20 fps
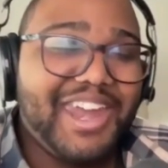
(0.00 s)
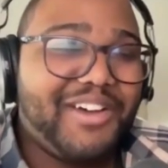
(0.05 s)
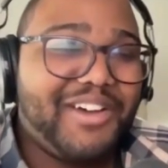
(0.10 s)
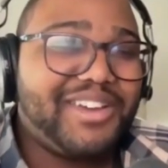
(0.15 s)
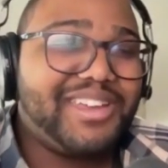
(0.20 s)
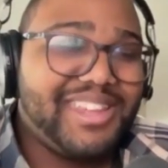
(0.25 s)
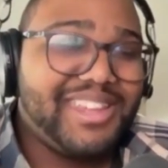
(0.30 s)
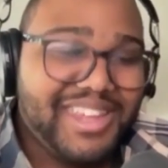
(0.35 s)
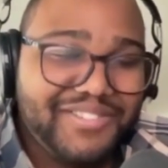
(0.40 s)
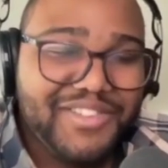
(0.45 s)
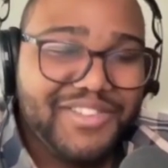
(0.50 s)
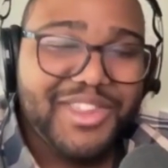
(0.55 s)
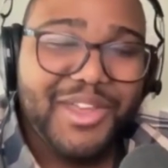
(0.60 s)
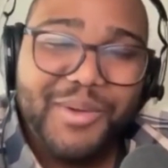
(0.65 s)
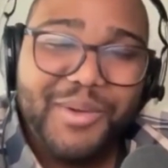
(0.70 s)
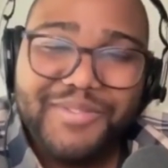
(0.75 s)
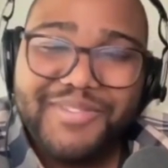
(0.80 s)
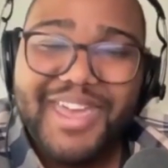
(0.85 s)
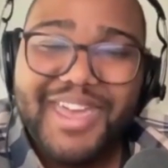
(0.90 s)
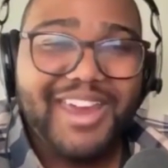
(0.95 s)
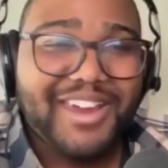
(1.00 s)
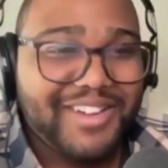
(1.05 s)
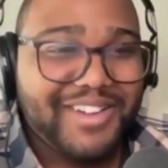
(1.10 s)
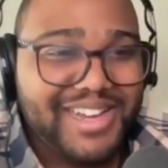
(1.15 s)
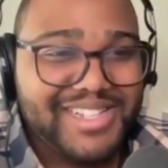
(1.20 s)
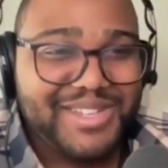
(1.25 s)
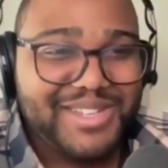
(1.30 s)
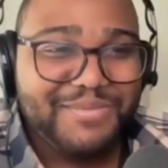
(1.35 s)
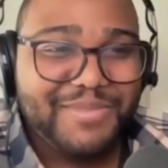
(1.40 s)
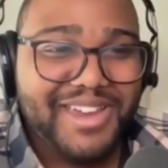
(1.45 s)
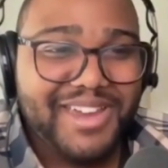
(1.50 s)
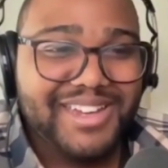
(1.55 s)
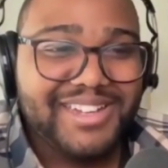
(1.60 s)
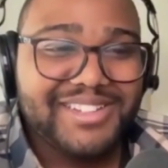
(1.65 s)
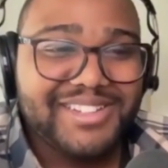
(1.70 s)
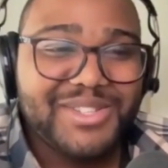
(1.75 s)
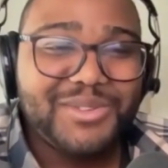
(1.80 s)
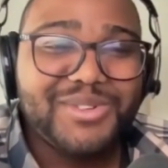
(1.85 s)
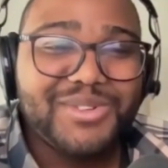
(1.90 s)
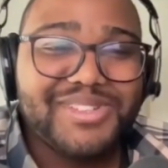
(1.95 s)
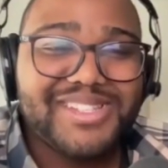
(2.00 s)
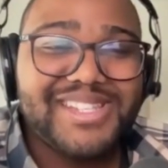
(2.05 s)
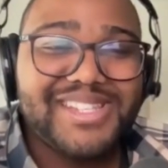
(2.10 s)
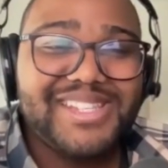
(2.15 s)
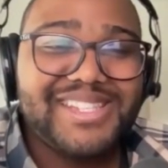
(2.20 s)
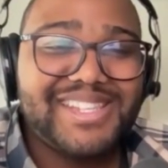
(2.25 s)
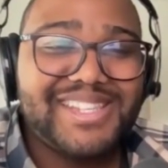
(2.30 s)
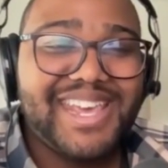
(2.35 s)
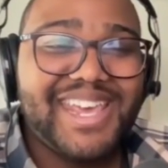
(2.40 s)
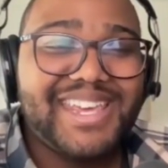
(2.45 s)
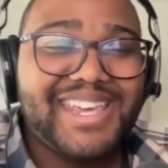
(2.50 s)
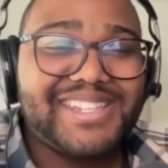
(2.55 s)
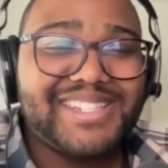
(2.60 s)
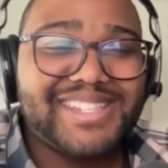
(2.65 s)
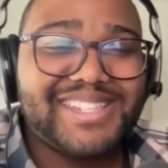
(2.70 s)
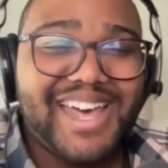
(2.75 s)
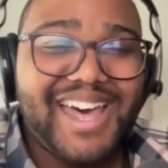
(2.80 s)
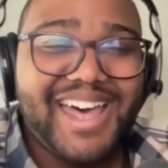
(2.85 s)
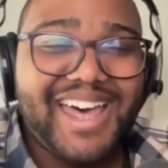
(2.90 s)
even though we've got great debugging tools these days,